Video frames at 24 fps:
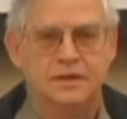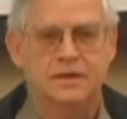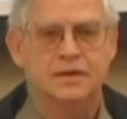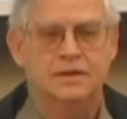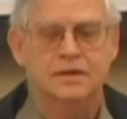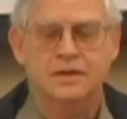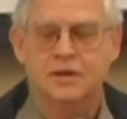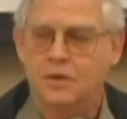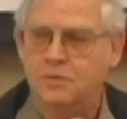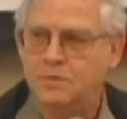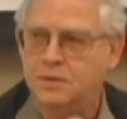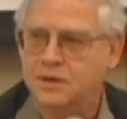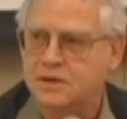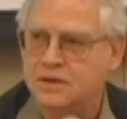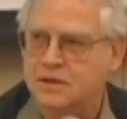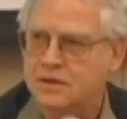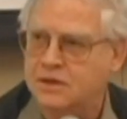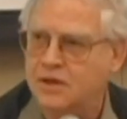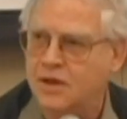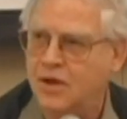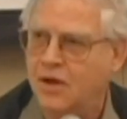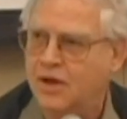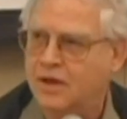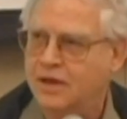Nope, it's
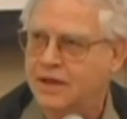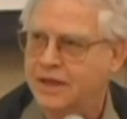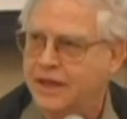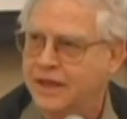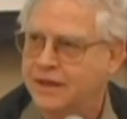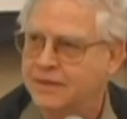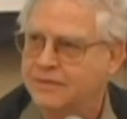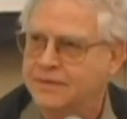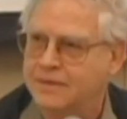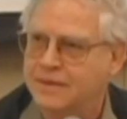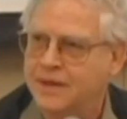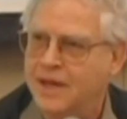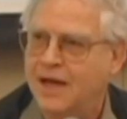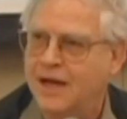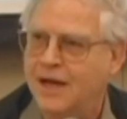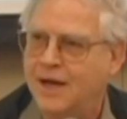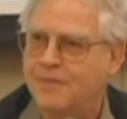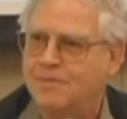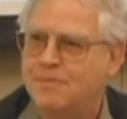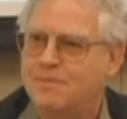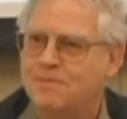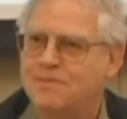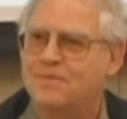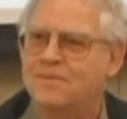gone
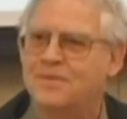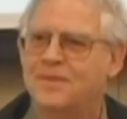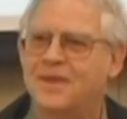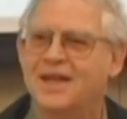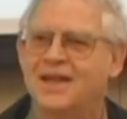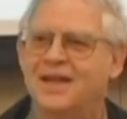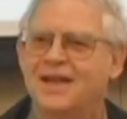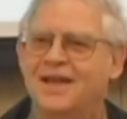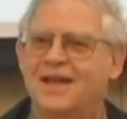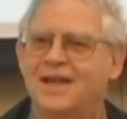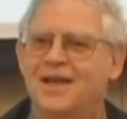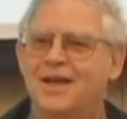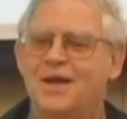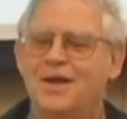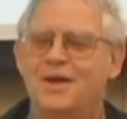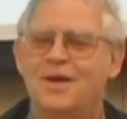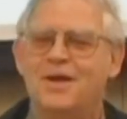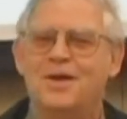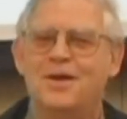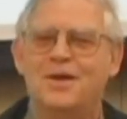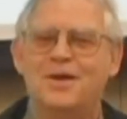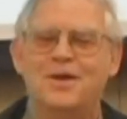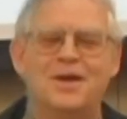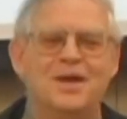again.
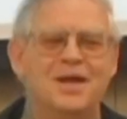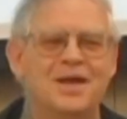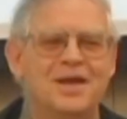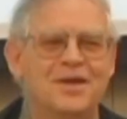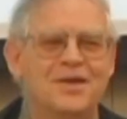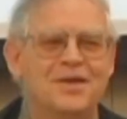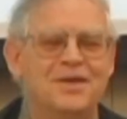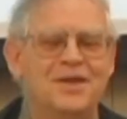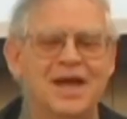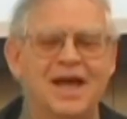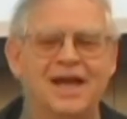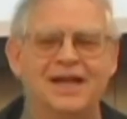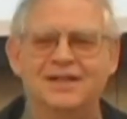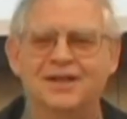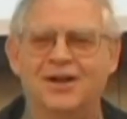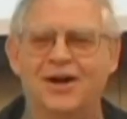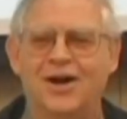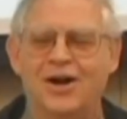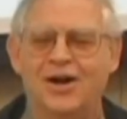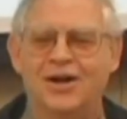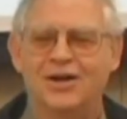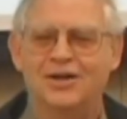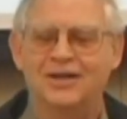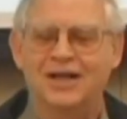That
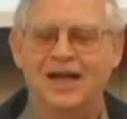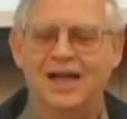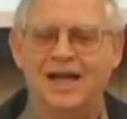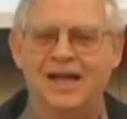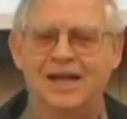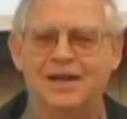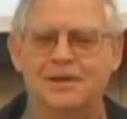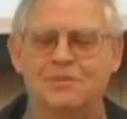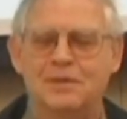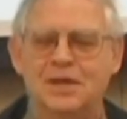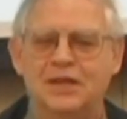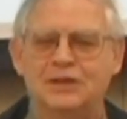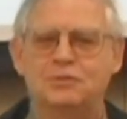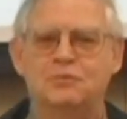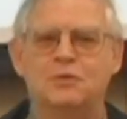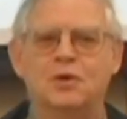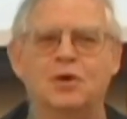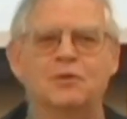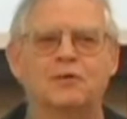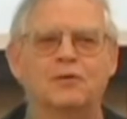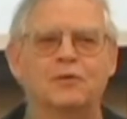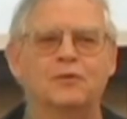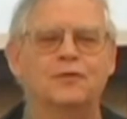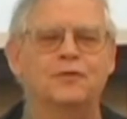are at a much
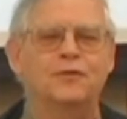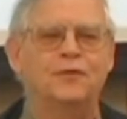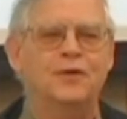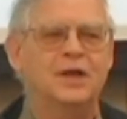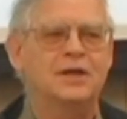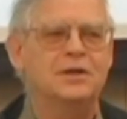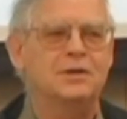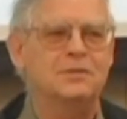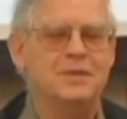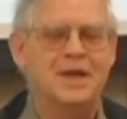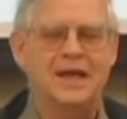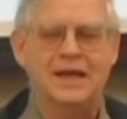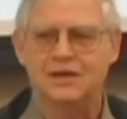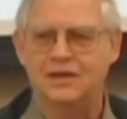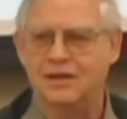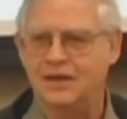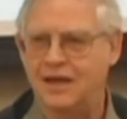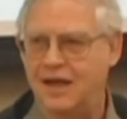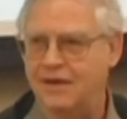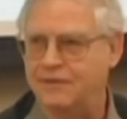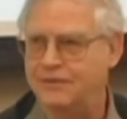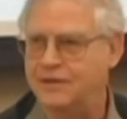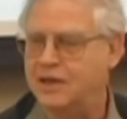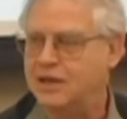more fundamental
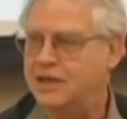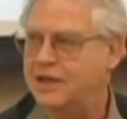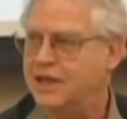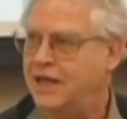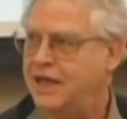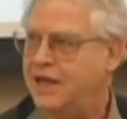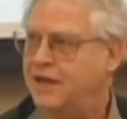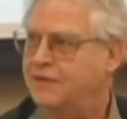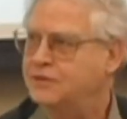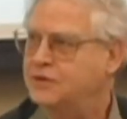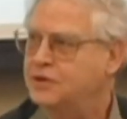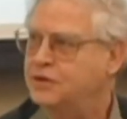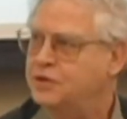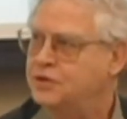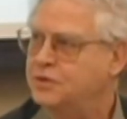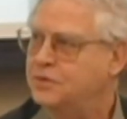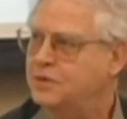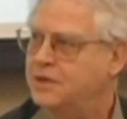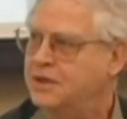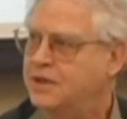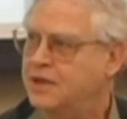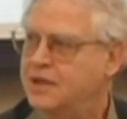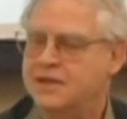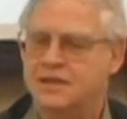level and have to do
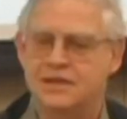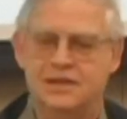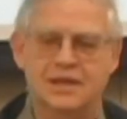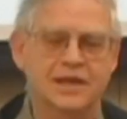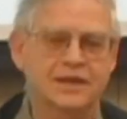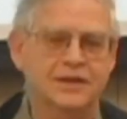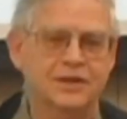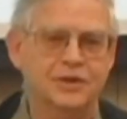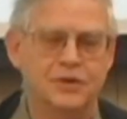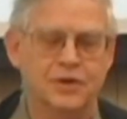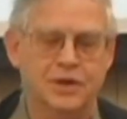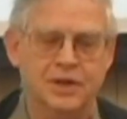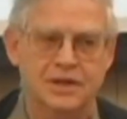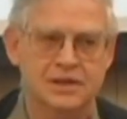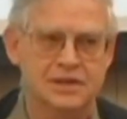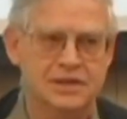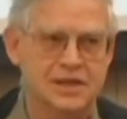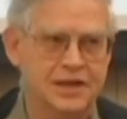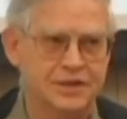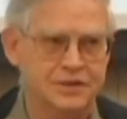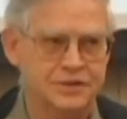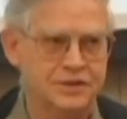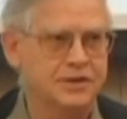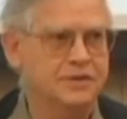with things like the
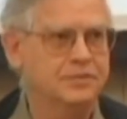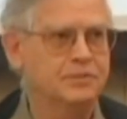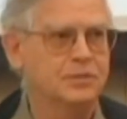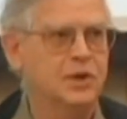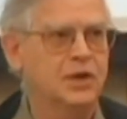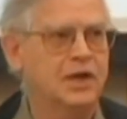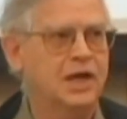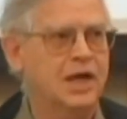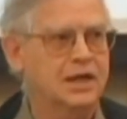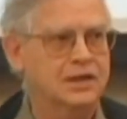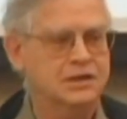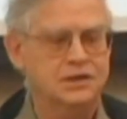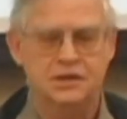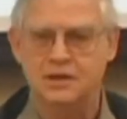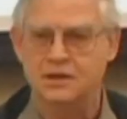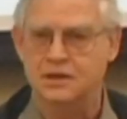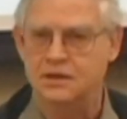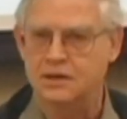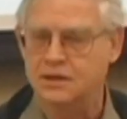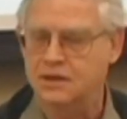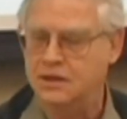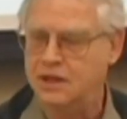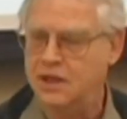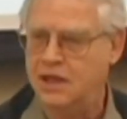organization of
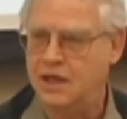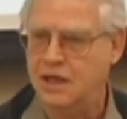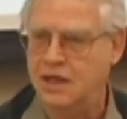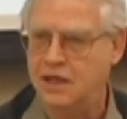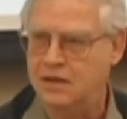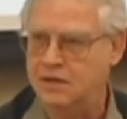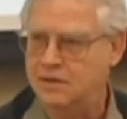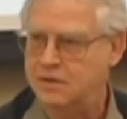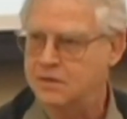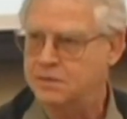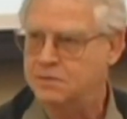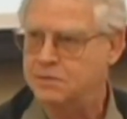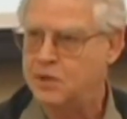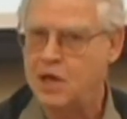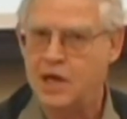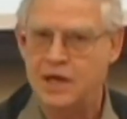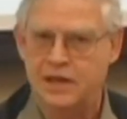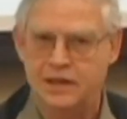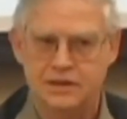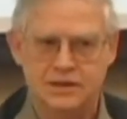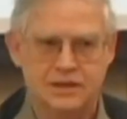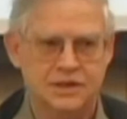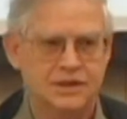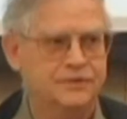production,
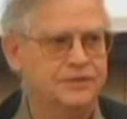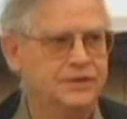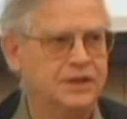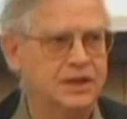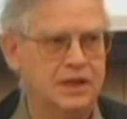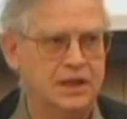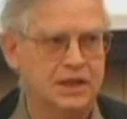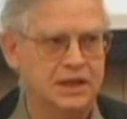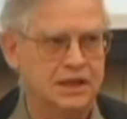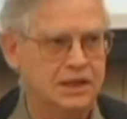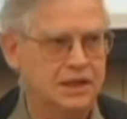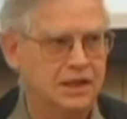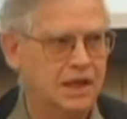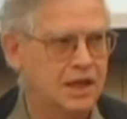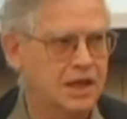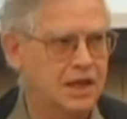productivity,